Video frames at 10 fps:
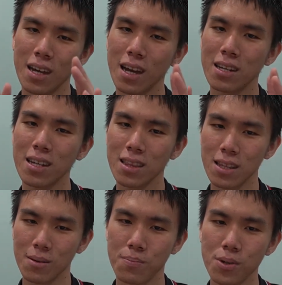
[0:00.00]
and yet the
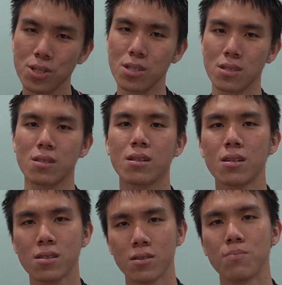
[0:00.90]
bush
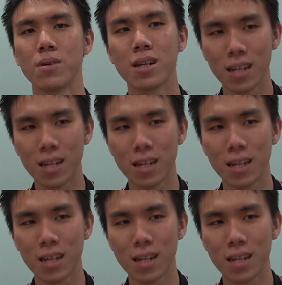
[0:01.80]
is not burned.